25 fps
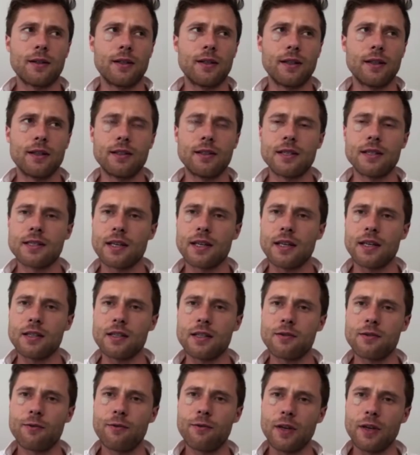in this
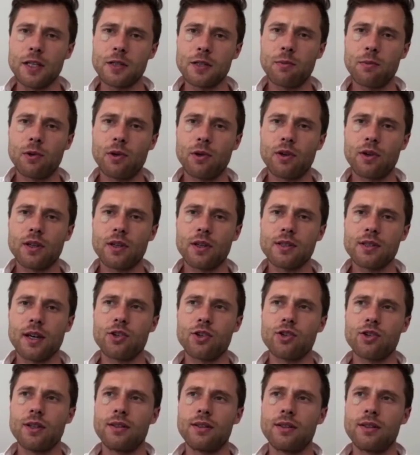case, Facebook, is
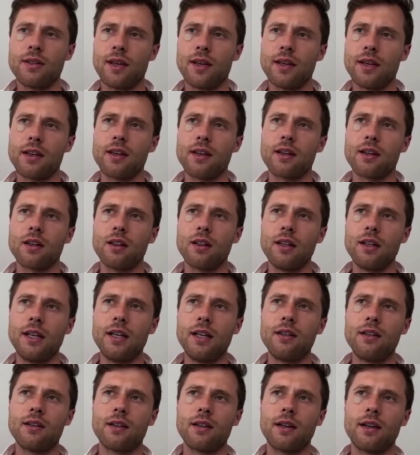actually taking a
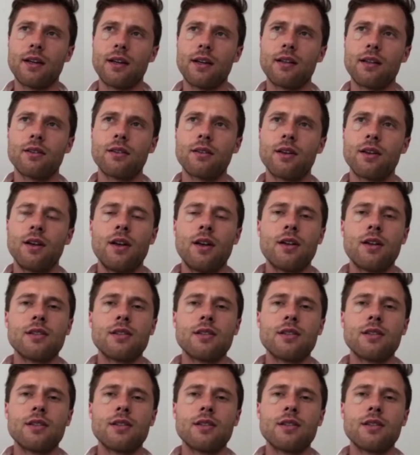lead and